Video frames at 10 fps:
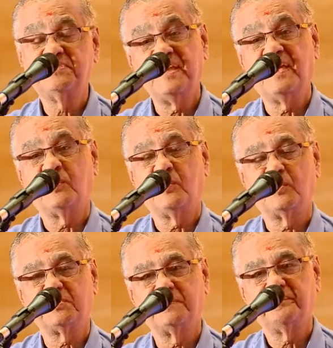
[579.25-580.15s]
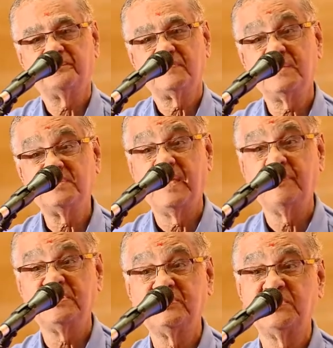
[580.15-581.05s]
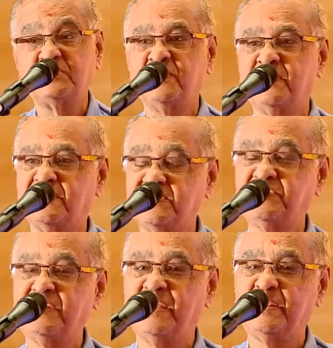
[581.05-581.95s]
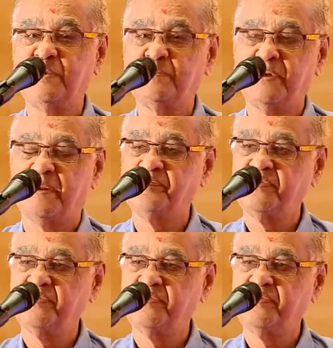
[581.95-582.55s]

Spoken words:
CA course. His name is Viswanathan, still I remember,